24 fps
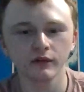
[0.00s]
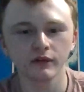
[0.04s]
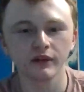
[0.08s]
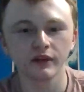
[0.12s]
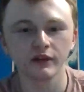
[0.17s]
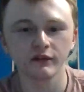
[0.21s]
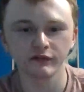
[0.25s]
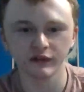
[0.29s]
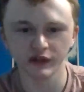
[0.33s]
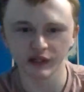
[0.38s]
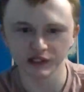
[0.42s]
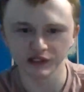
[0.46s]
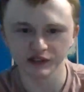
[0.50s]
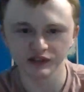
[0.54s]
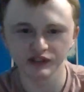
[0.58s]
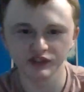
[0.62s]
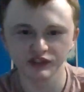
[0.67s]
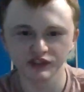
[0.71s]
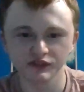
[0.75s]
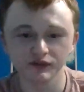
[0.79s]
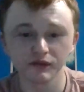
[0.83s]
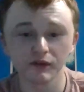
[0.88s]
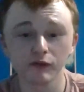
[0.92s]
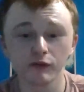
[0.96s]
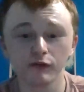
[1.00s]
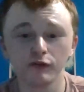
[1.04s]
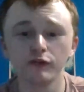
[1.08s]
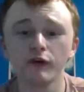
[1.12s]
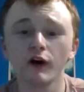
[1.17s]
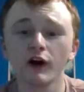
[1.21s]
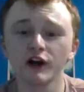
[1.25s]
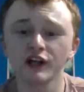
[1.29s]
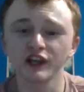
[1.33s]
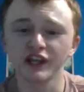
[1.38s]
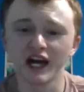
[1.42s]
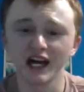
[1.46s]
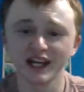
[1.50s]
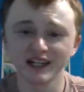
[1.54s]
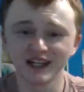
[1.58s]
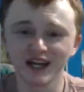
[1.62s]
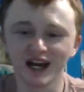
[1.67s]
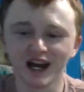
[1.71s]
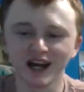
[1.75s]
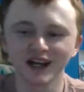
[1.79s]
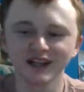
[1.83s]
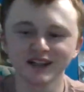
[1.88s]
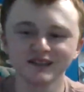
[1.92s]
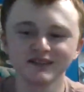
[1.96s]
than Vince. Fuck that
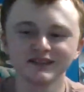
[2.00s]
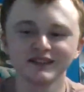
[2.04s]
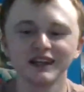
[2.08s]
guy.